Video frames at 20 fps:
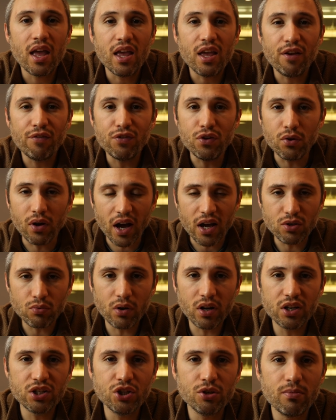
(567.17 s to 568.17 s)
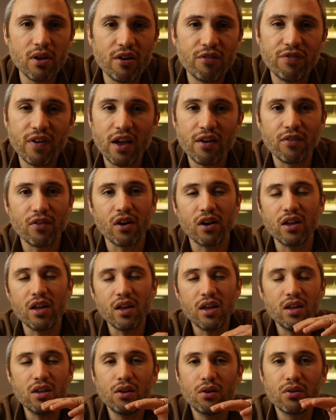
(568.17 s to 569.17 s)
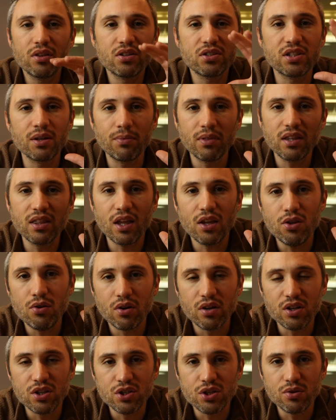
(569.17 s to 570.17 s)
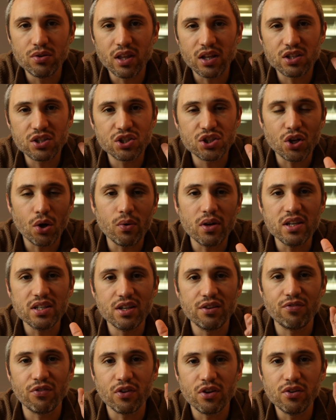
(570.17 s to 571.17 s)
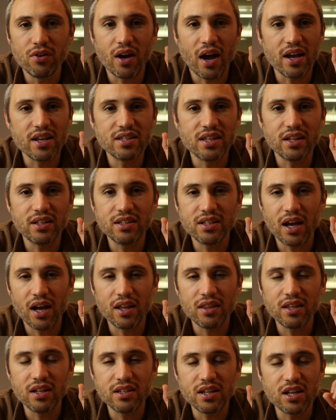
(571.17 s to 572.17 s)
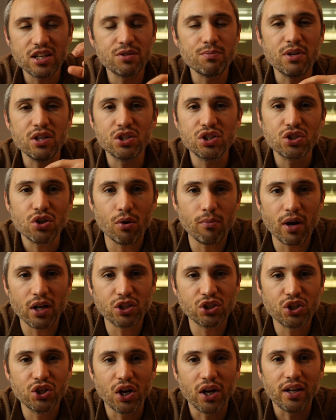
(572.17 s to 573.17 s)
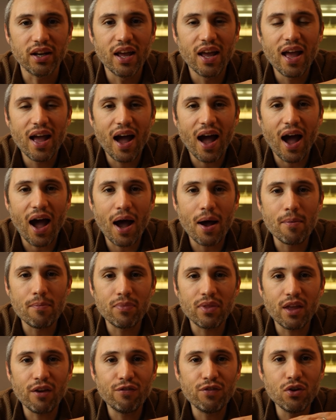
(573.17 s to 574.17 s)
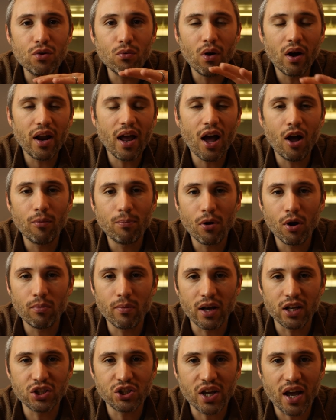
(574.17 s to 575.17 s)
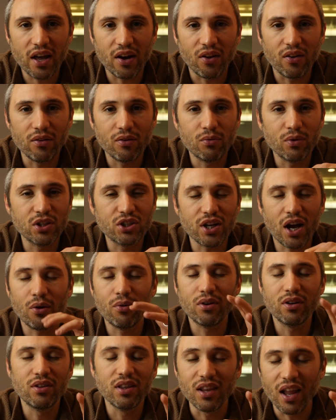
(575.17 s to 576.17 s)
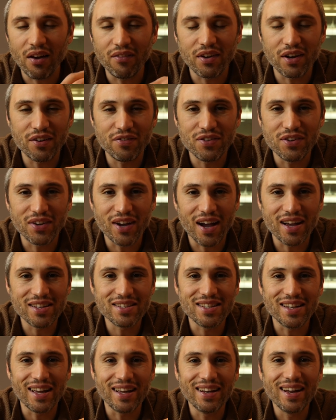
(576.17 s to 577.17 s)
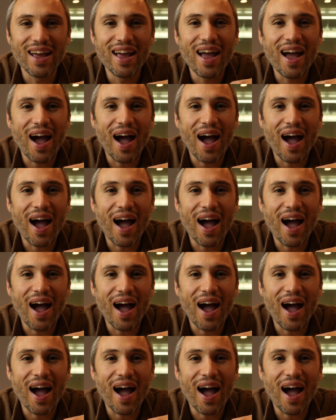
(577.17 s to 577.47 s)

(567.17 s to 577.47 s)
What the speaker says: if you guys want to do me a favor, you know, there's something that you can do that's so easy for you guys that does me so much good. If you want to help out my channel, which I would love it if you guys did,